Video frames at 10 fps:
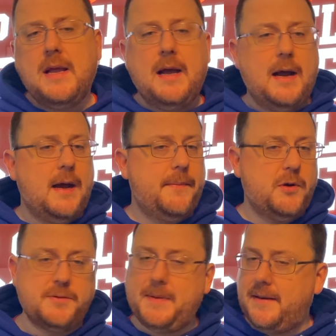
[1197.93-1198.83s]

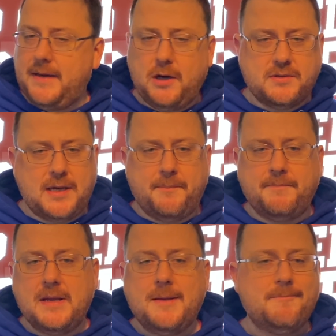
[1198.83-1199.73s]
There's been, you know,
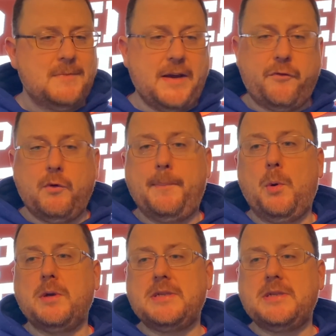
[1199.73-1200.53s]
some different reports